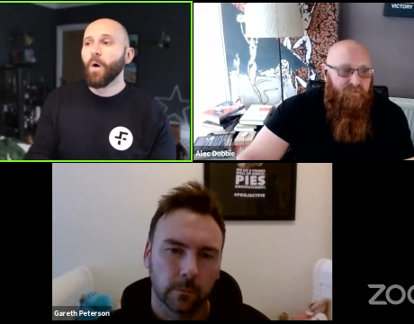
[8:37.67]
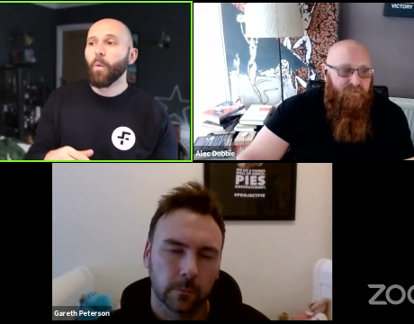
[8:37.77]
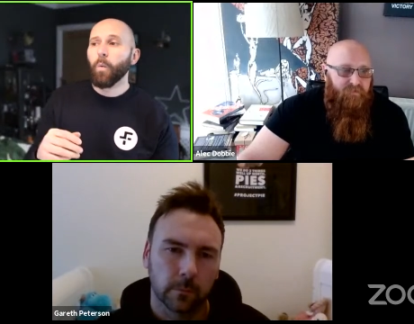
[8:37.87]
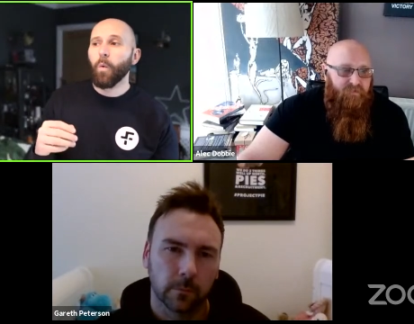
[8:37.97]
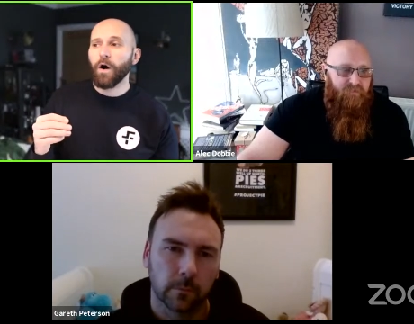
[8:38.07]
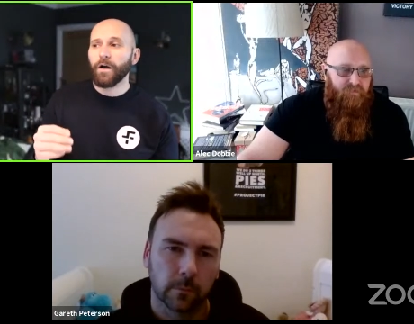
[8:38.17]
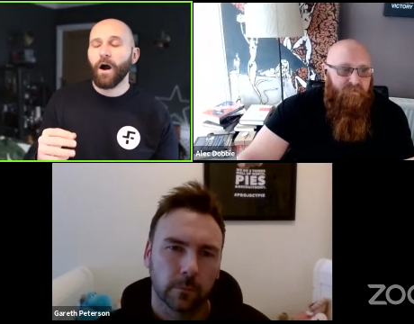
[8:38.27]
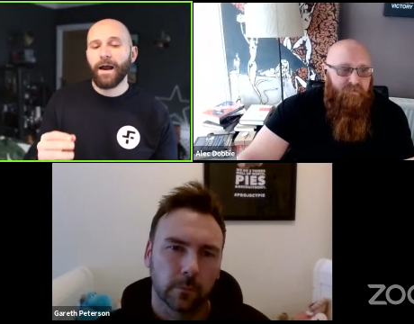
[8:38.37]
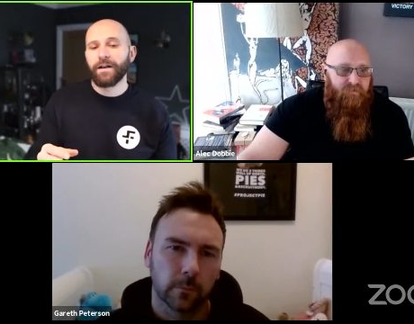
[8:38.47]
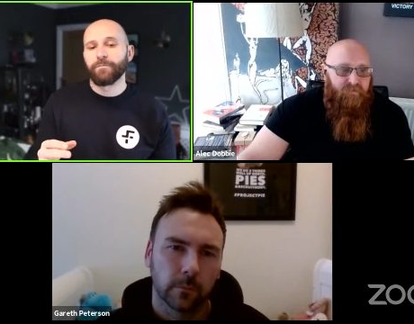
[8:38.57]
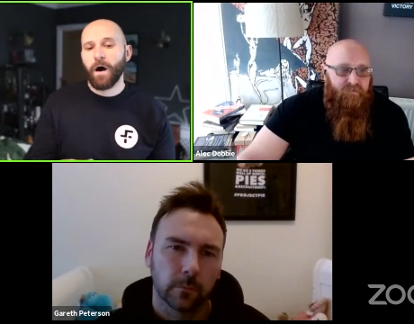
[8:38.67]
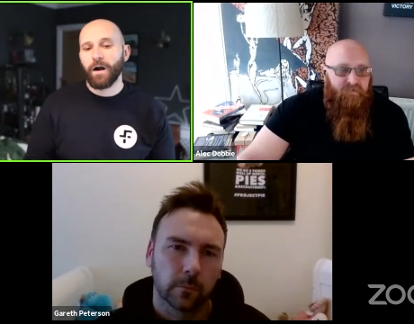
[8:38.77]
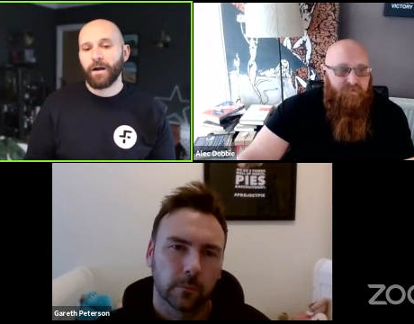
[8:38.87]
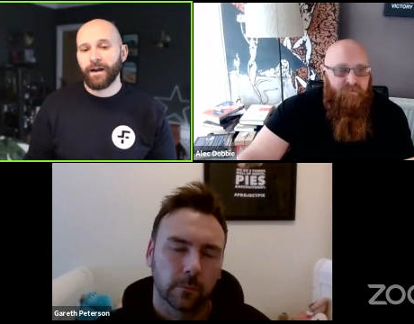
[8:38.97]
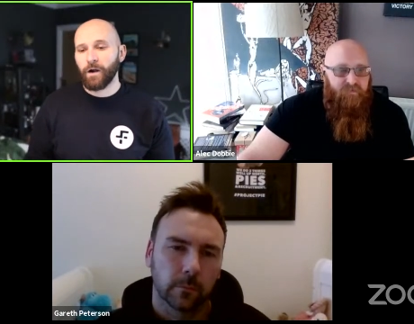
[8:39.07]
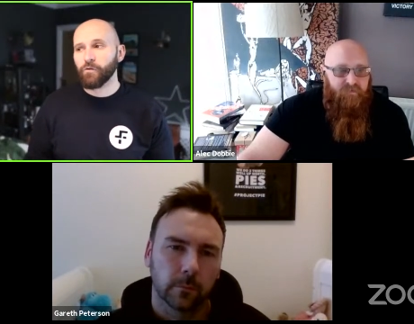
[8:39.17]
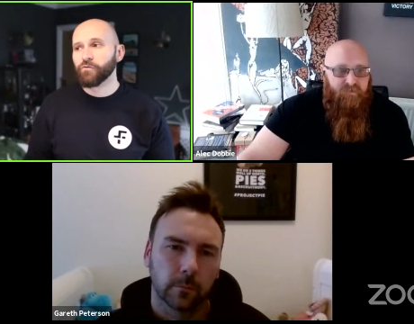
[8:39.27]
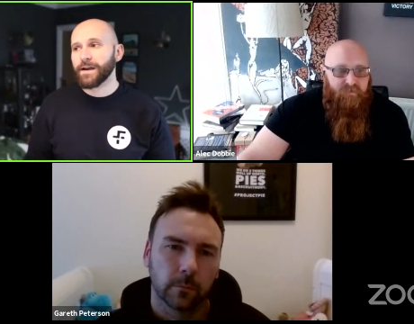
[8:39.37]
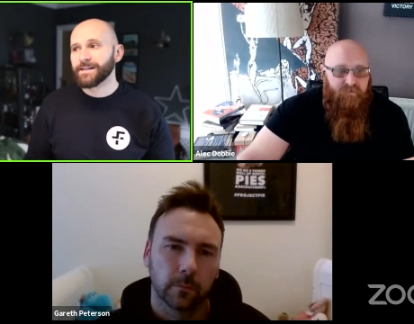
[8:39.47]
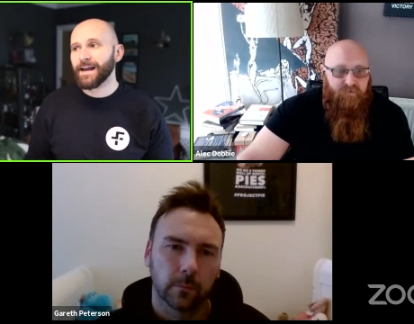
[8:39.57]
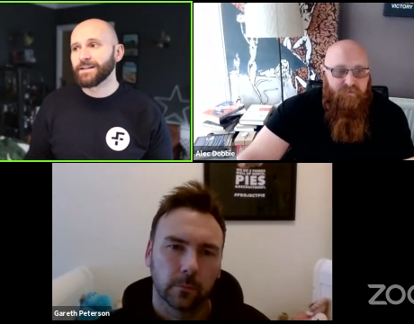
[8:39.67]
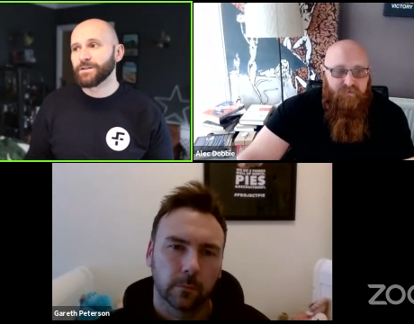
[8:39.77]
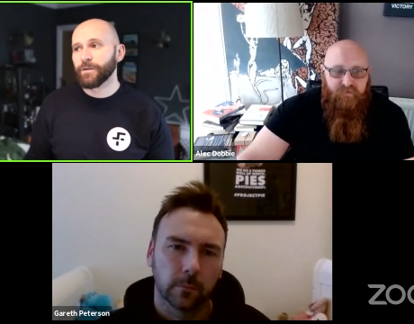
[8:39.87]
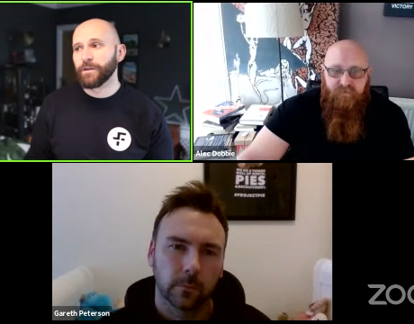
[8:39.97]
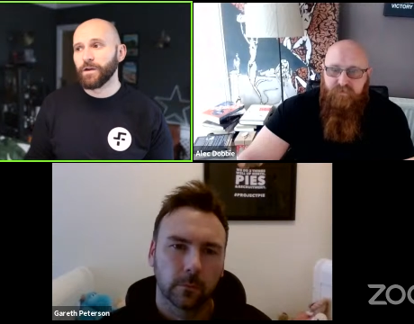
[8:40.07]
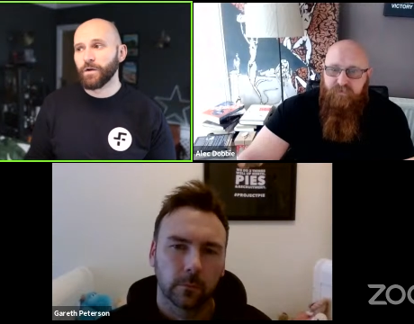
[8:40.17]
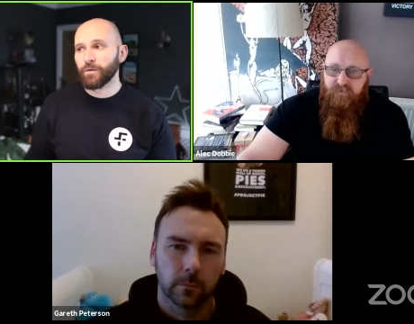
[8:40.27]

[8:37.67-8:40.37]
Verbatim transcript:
Speaker 1: what kind of marketing resonates with you?